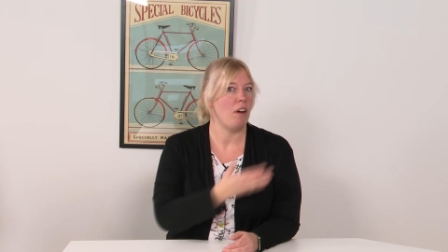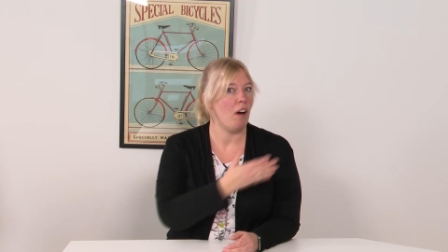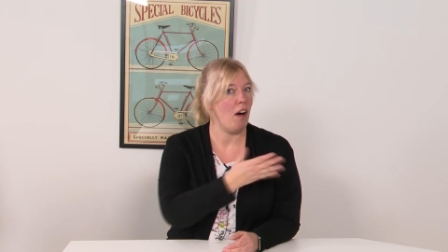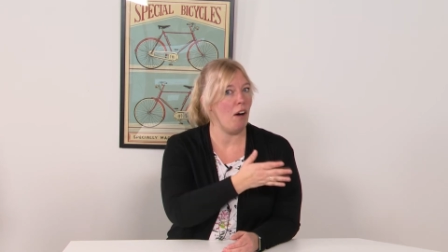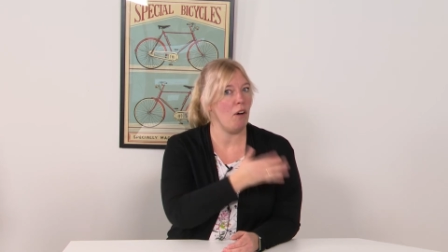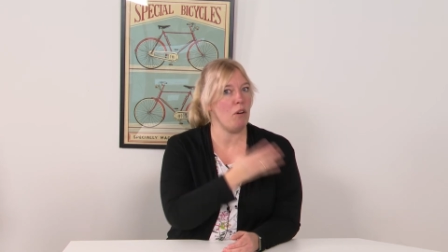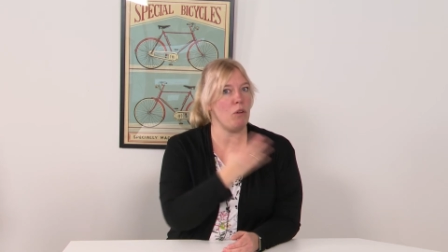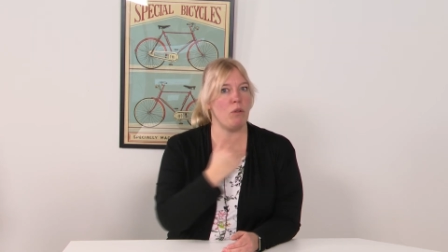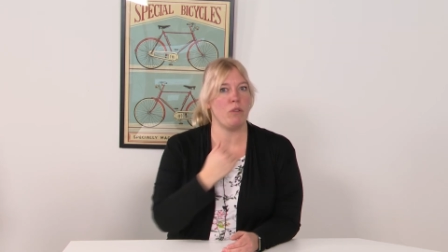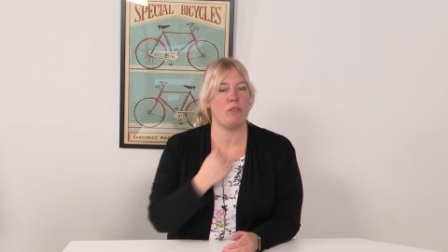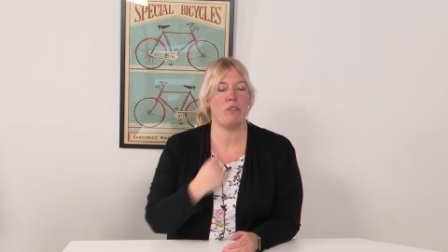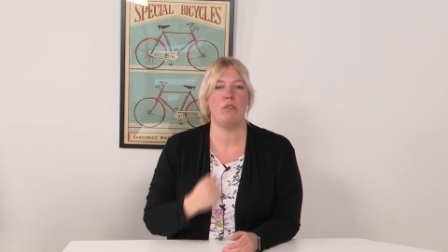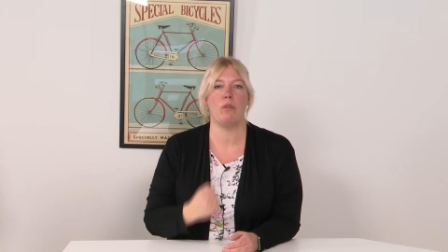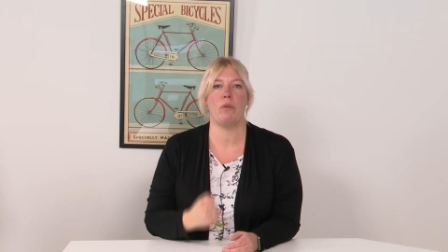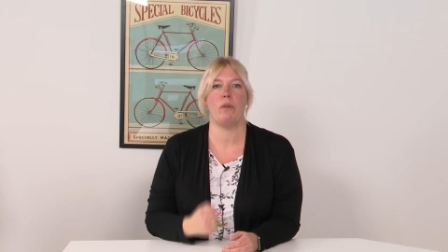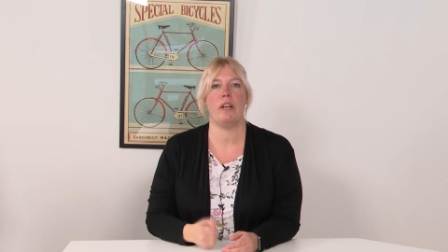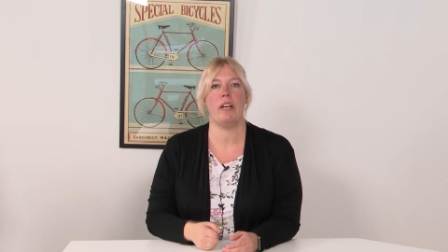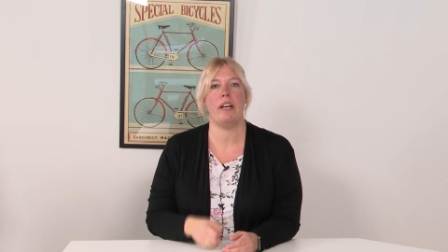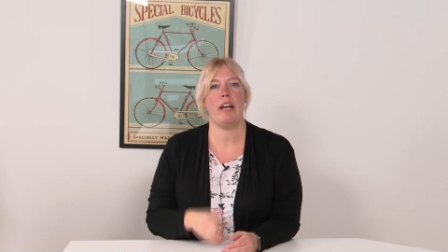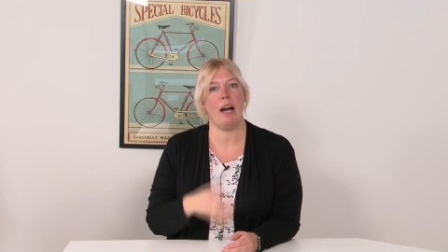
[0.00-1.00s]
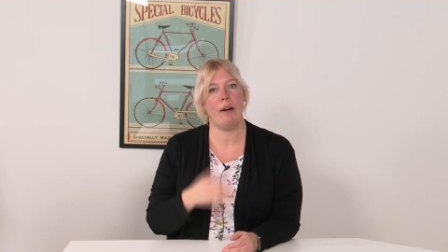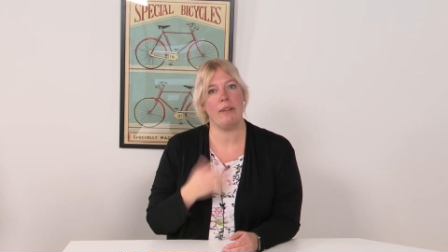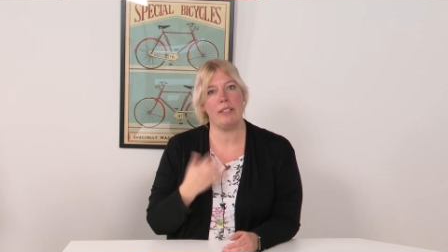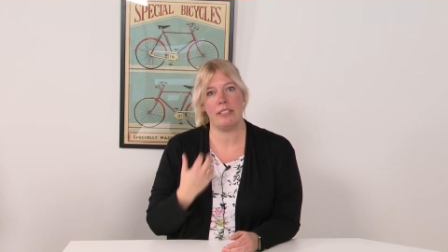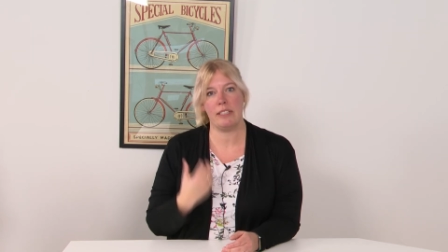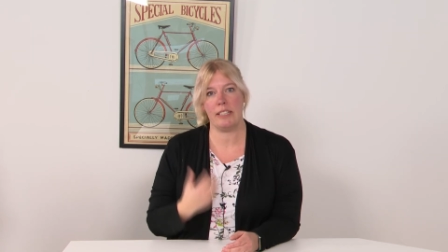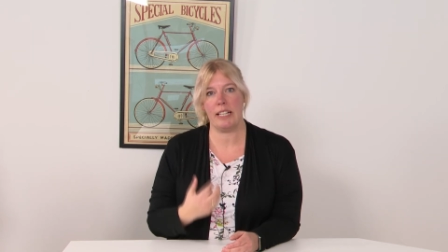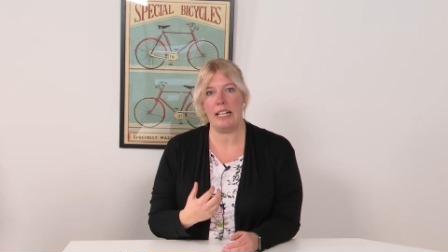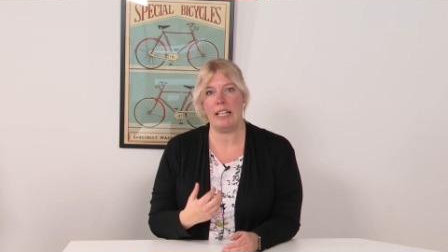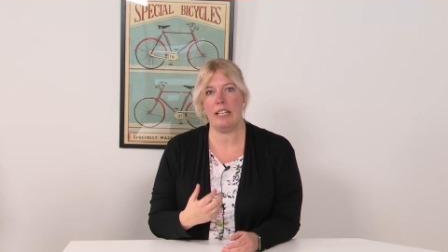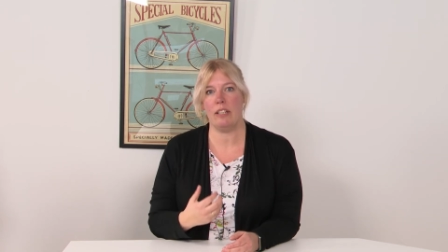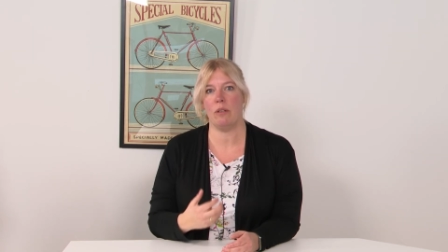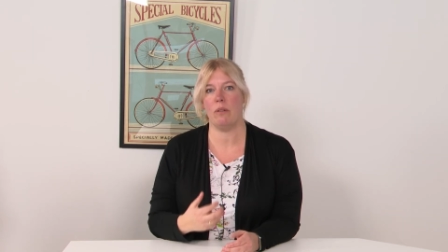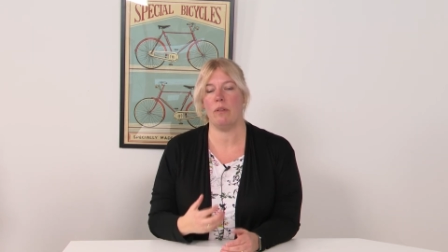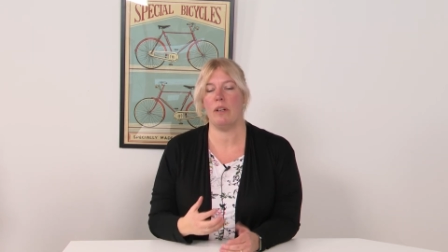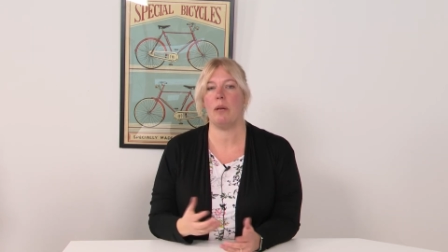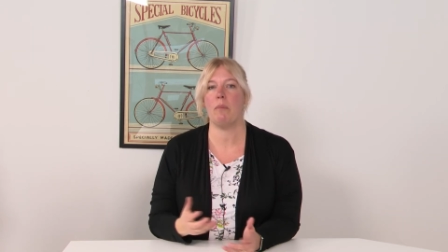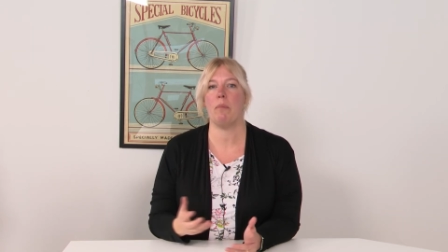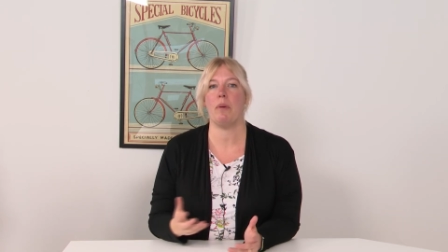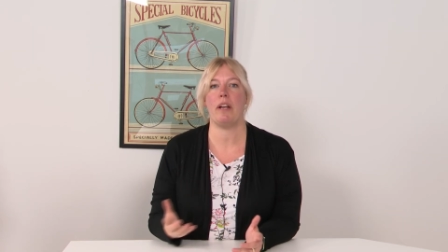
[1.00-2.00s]
Harold doing, how is Kelly
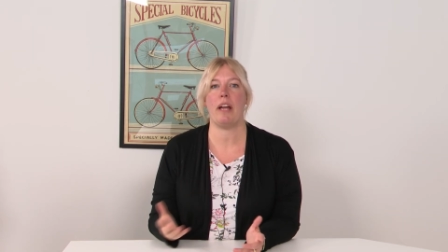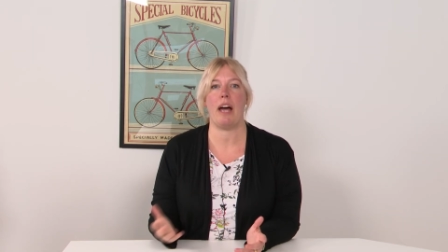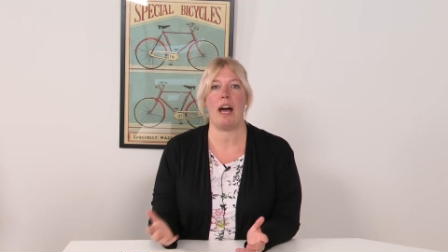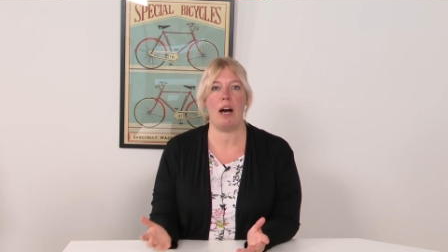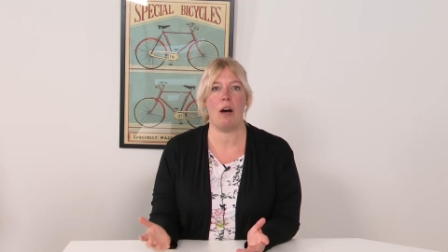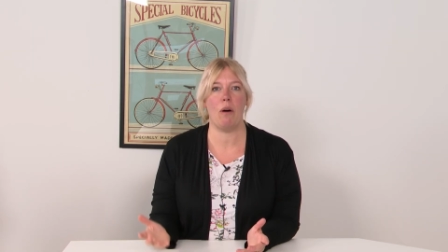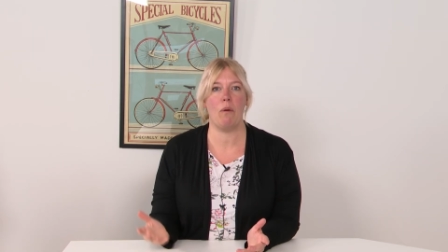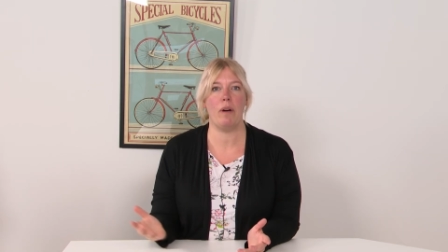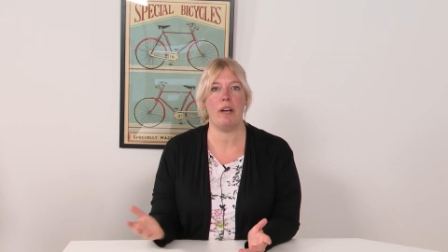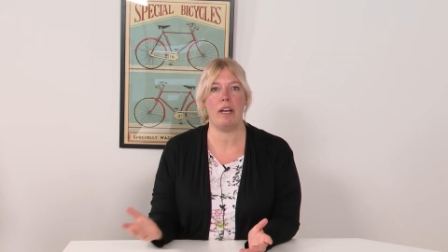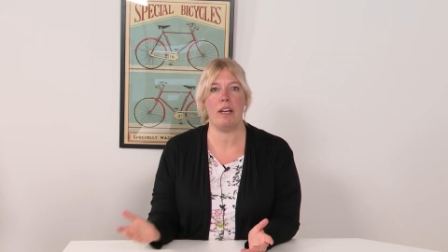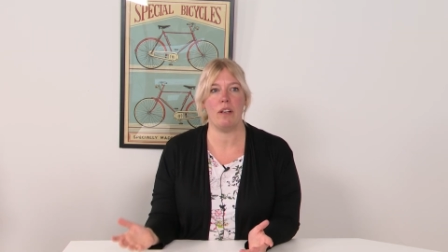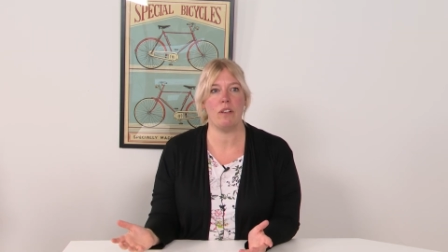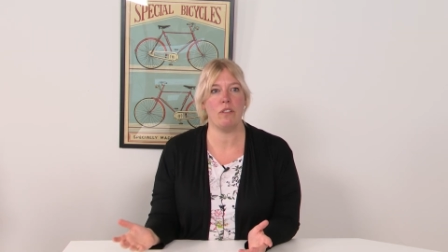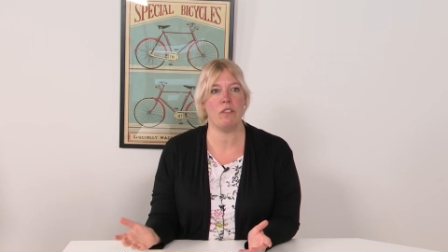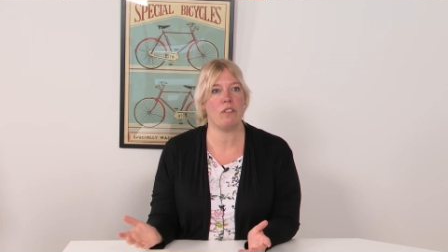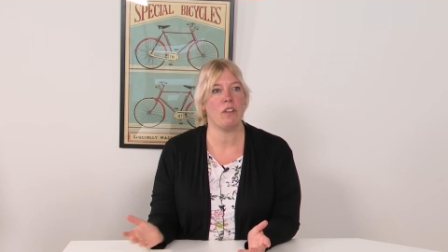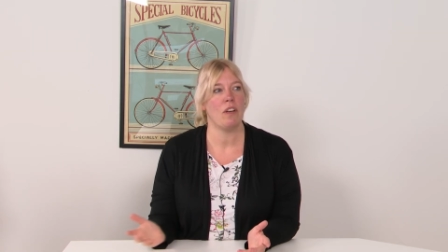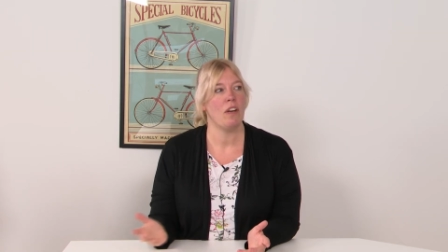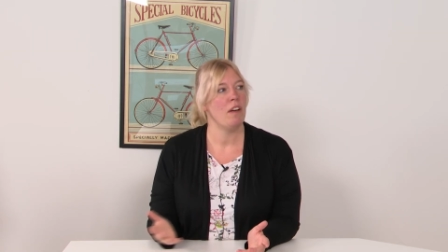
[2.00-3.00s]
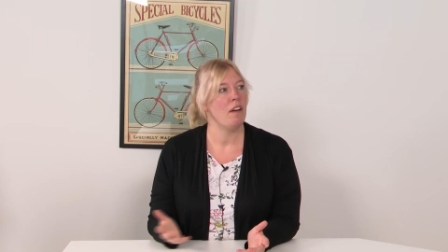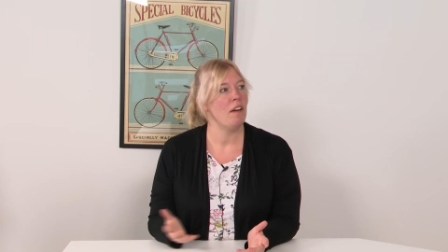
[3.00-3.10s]
doing, but how is